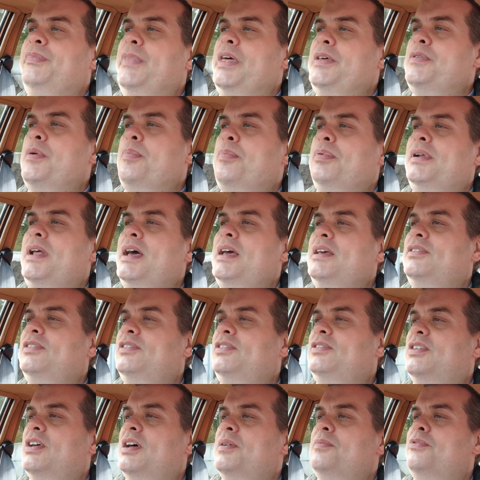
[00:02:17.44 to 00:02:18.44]
It
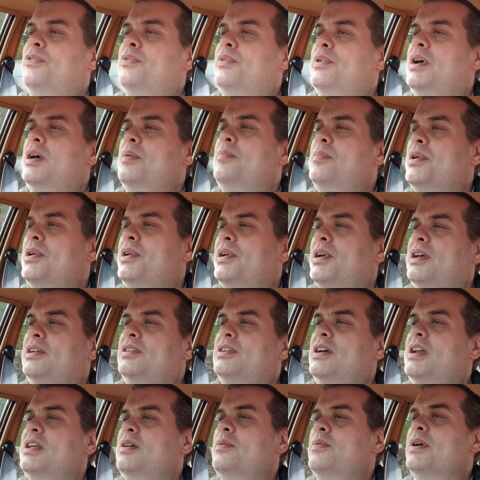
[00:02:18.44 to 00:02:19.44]
replaced, um, for our market
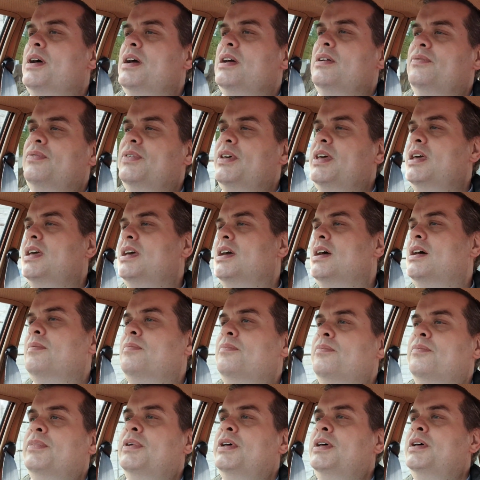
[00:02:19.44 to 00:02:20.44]
anyway, the
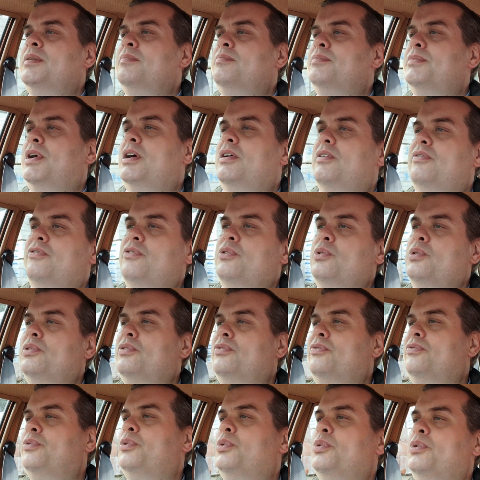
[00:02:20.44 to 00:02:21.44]
um, Mark four
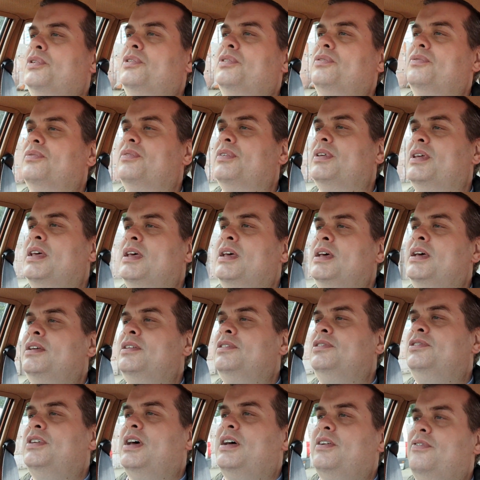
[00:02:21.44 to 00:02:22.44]
Ford
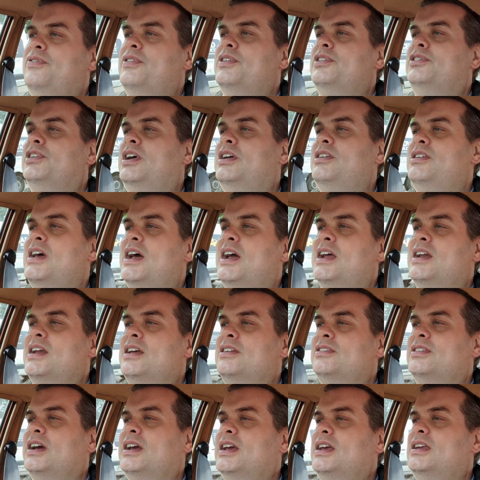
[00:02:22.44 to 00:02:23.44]
Zephyr Zodiac and
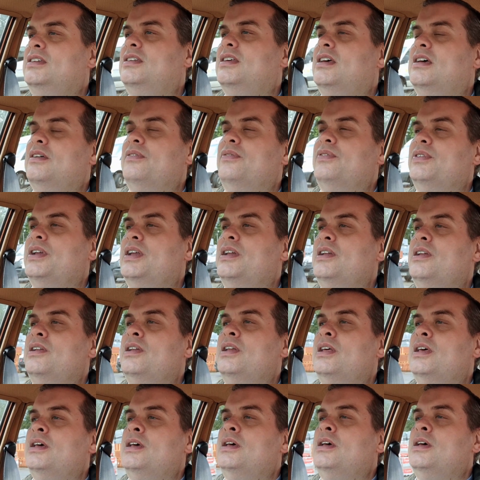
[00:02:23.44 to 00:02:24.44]
Executive, and
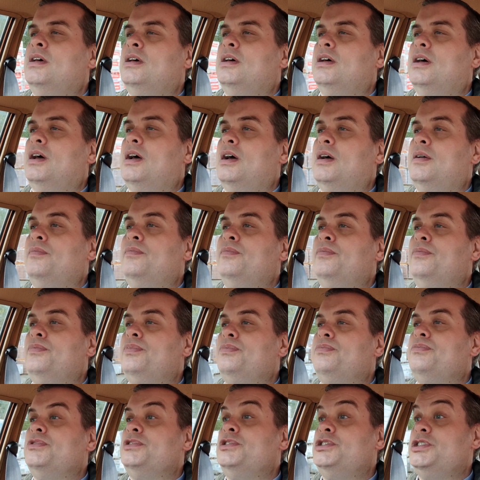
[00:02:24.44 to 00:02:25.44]
in um,
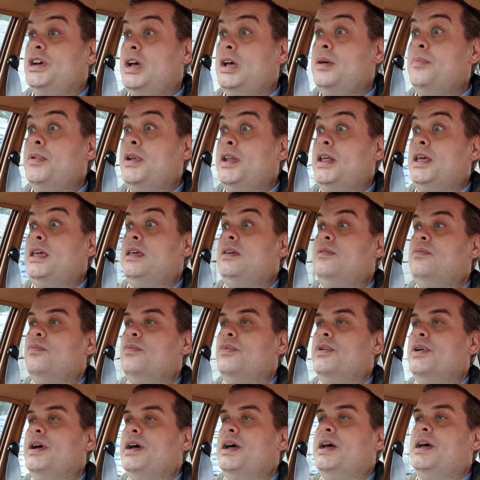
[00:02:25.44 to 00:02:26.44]
Germany,
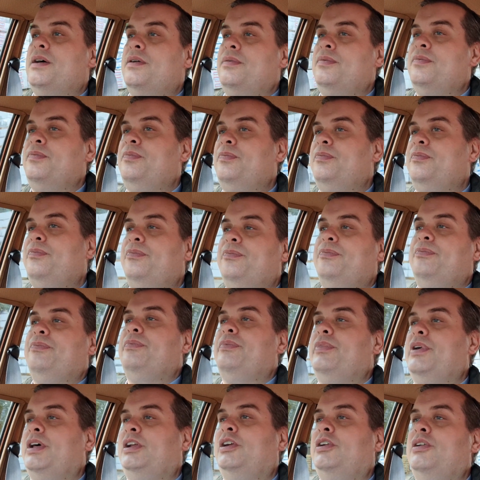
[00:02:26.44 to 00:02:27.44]
where
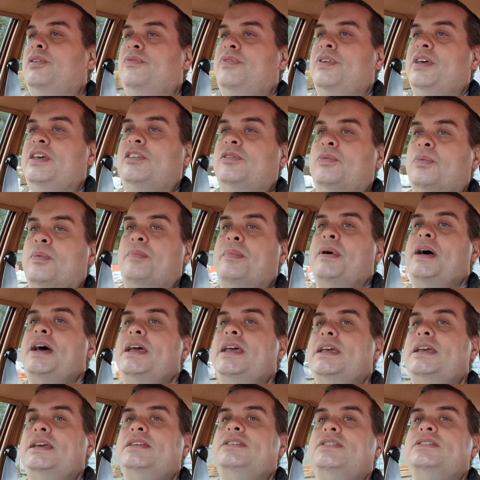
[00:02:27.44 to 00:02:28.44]
a lot of these were
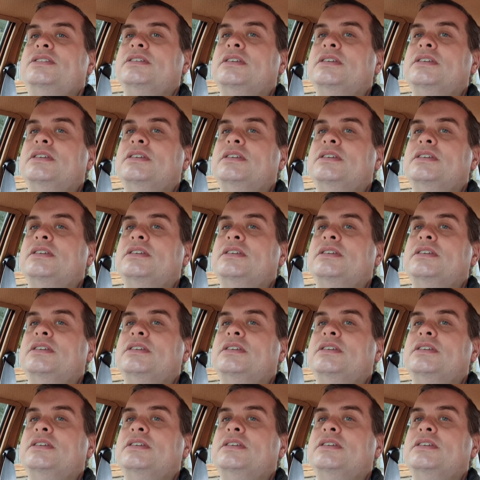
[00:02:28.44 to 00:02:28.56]
made,